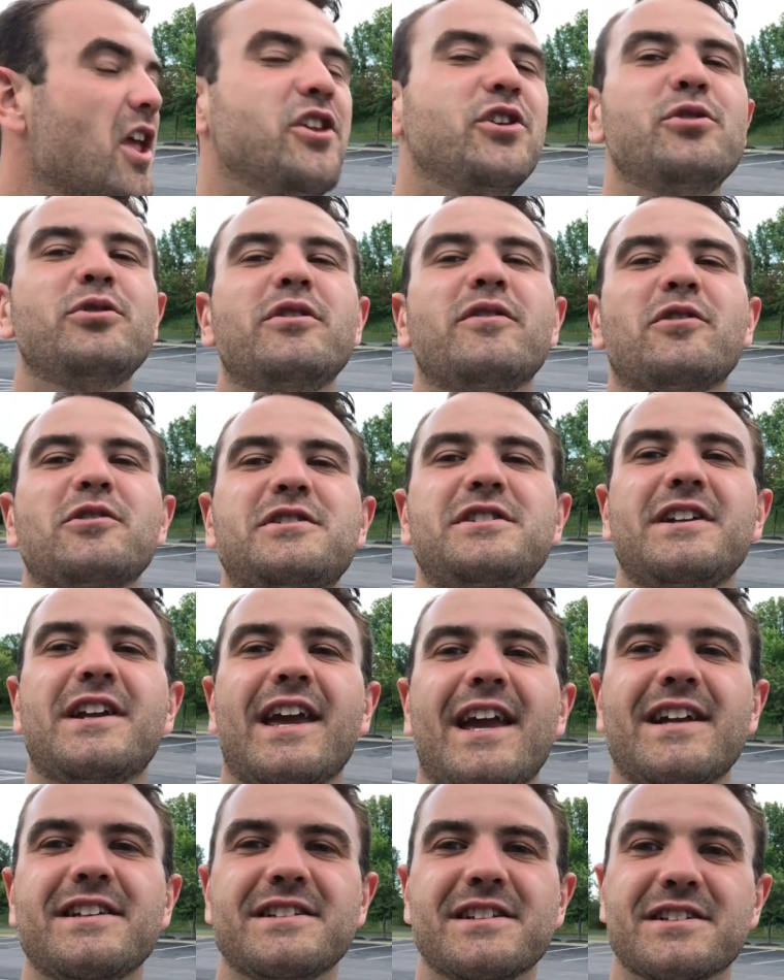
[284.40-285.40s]
University of
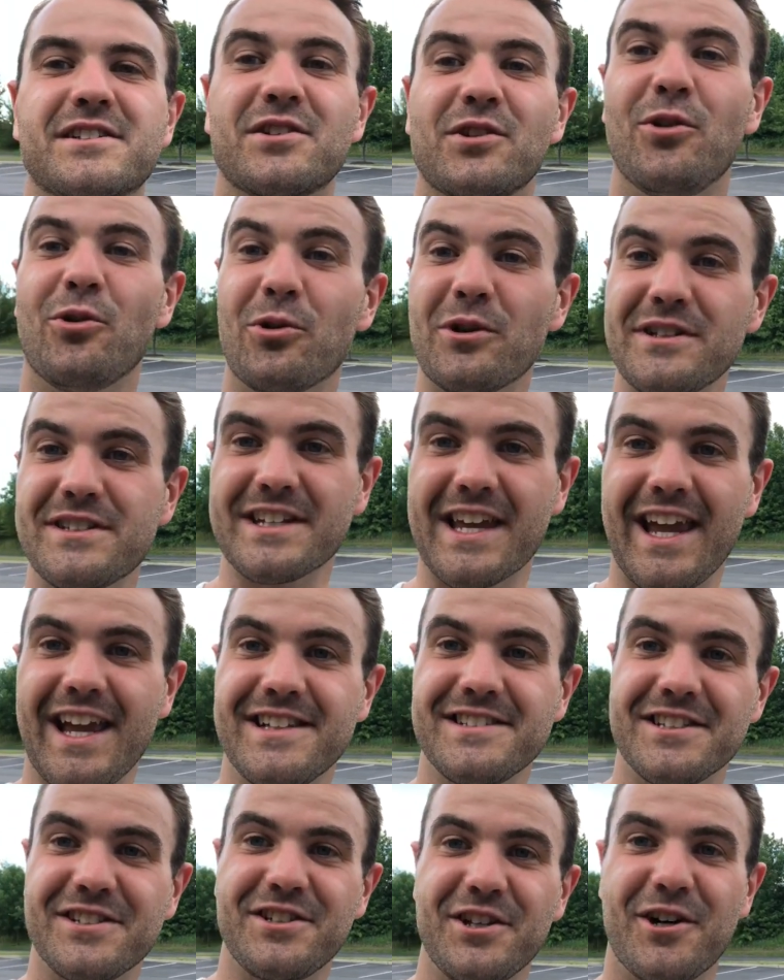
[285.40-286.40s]
Kansas. Lawrence,
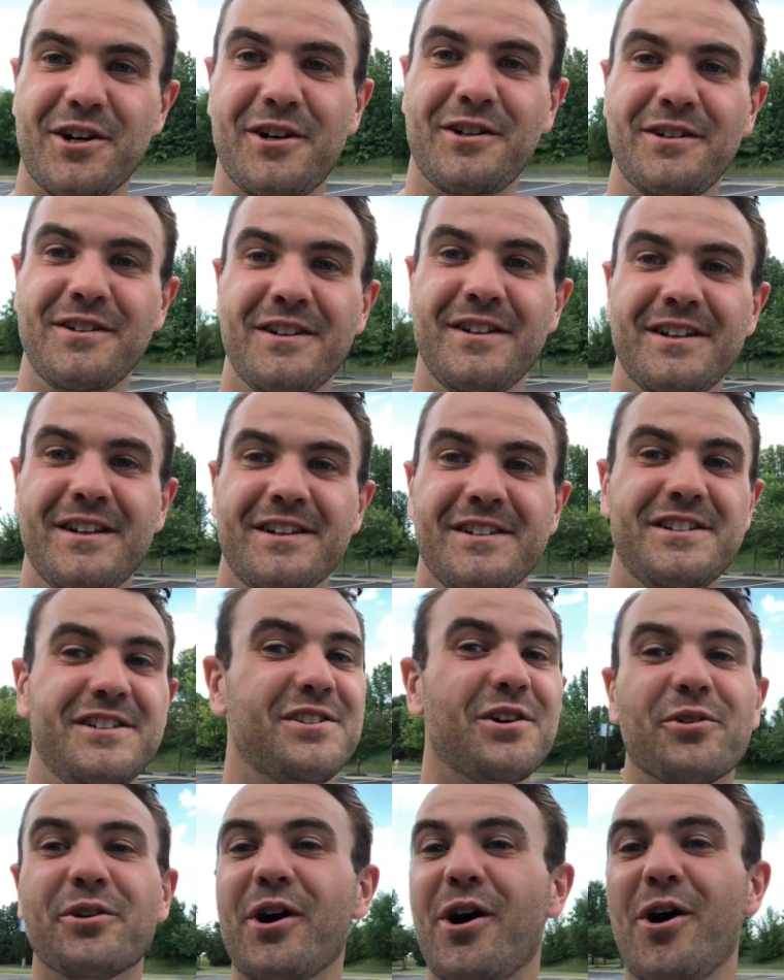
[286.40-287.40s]
Kansas, y'all. She's
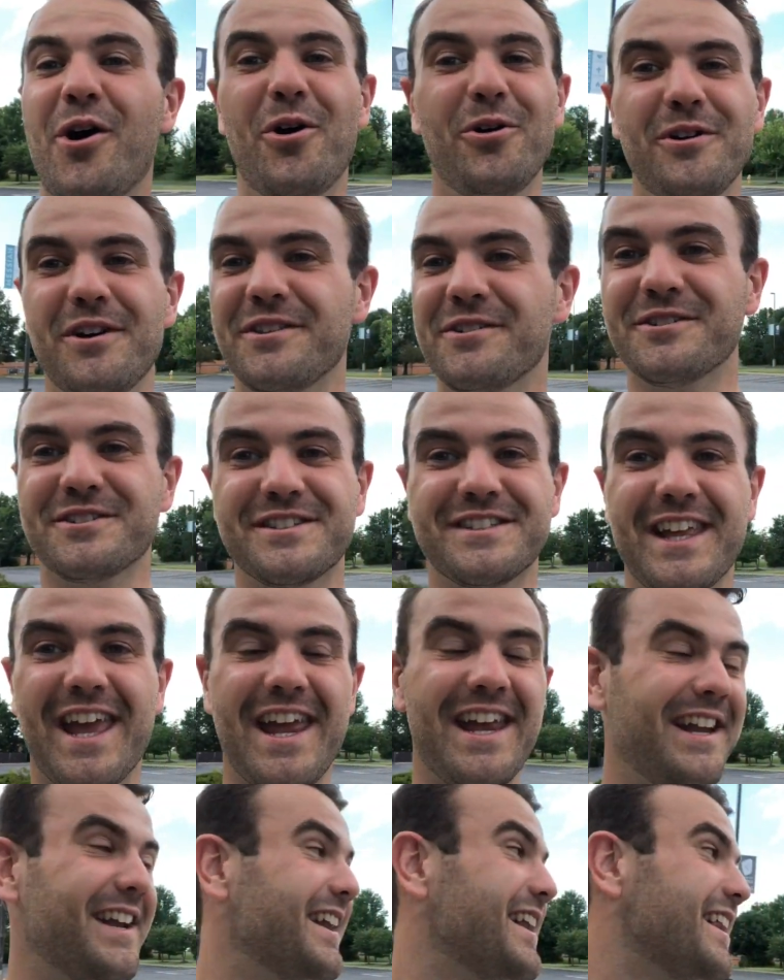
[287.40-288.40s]
going to a whole other
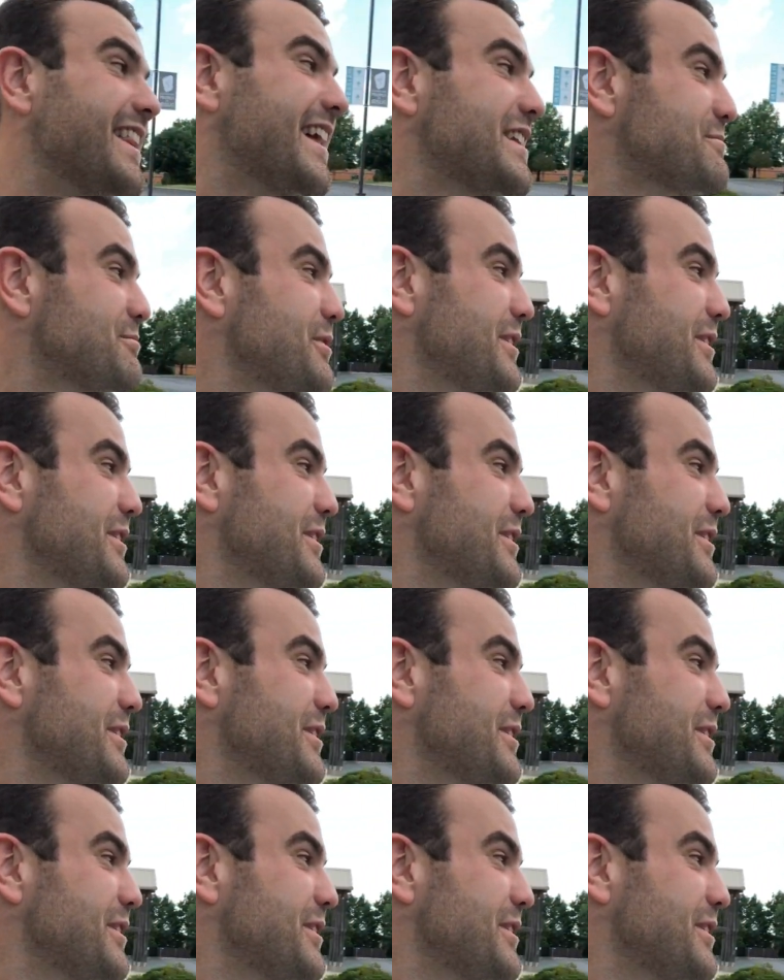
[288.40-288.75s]
state. That's pretty